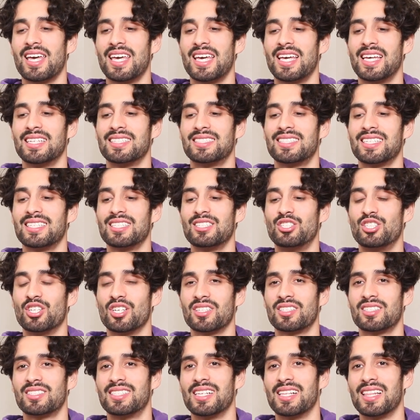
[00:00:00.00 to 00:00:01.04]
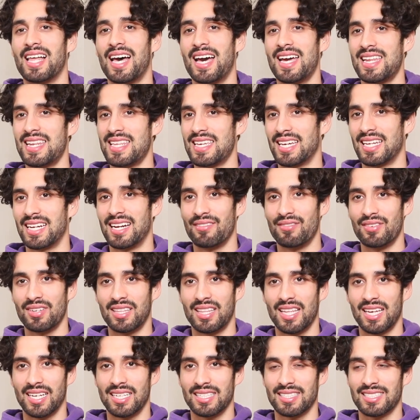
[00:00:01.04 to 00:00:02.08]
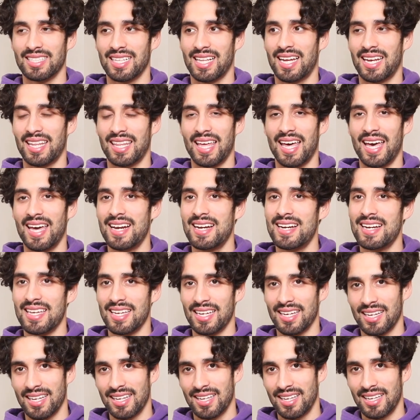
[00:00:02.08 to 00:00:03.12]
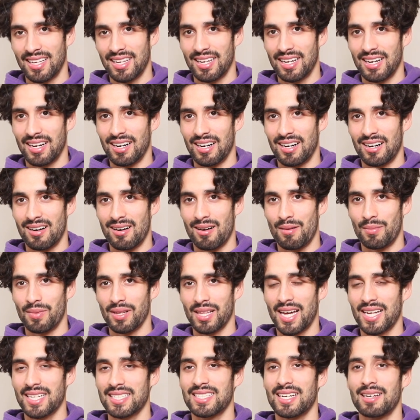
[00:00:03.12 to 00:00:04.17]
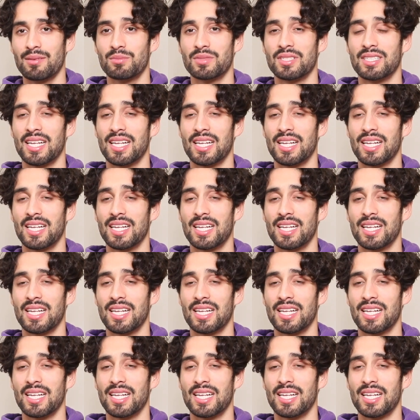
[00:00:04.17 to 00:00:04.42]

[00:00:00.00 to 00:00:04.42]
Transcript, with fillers: isn't just the lighting and everything, it's a lot of the editing. Um, a lot of times